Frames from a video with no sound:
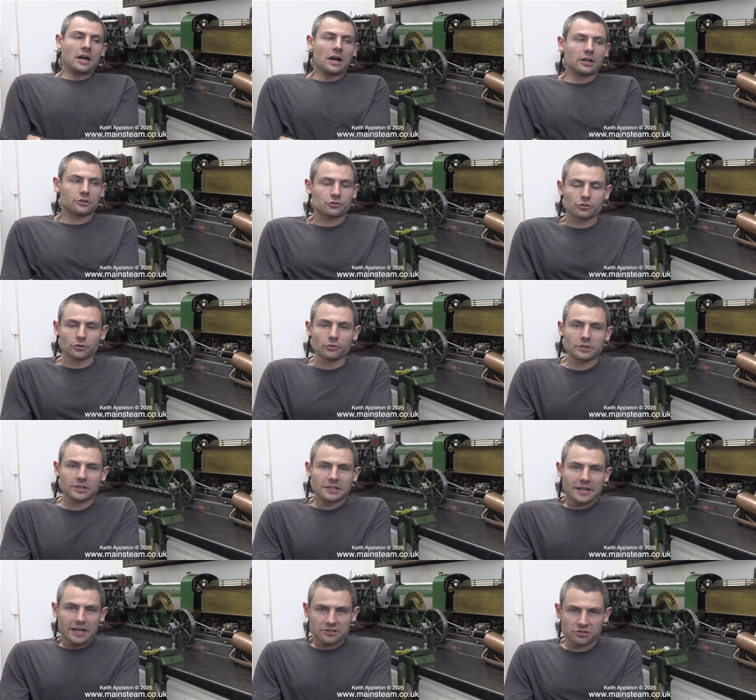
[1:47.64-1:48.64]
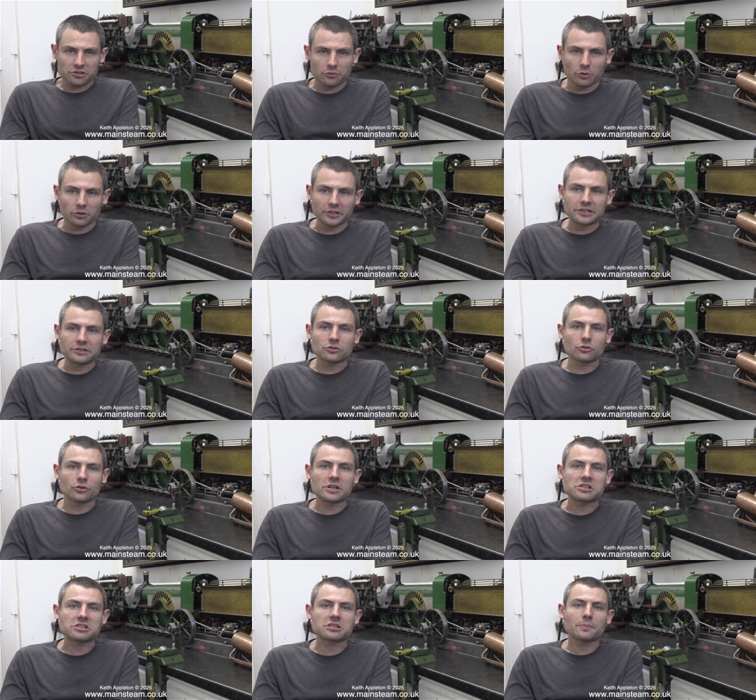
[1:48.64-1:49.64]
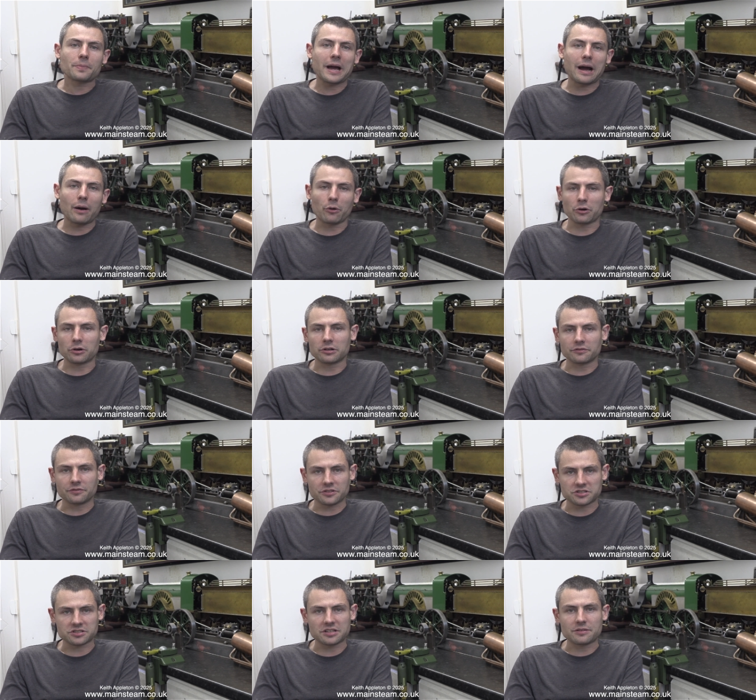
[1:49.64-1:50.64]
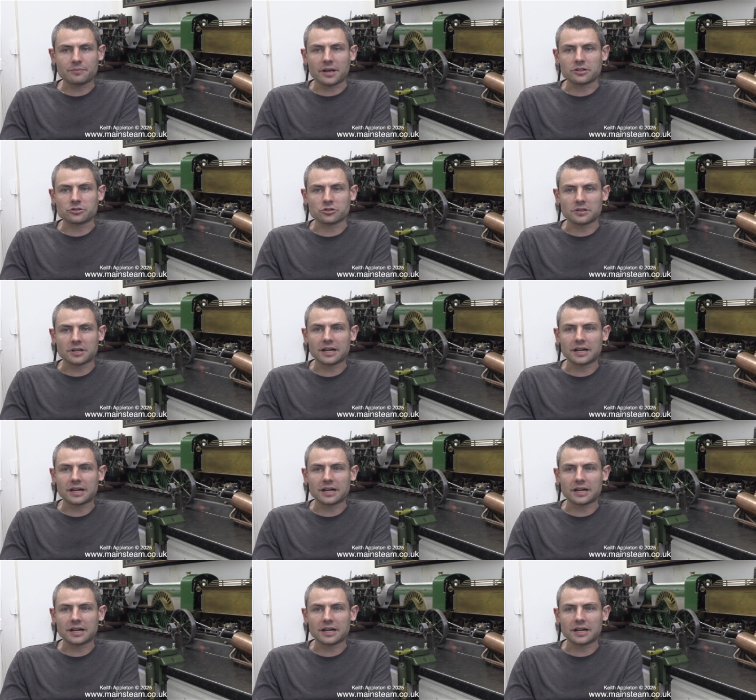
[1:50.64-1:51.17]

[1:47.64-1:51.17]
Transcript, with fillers: A true condenser will increase the power of the steam engine.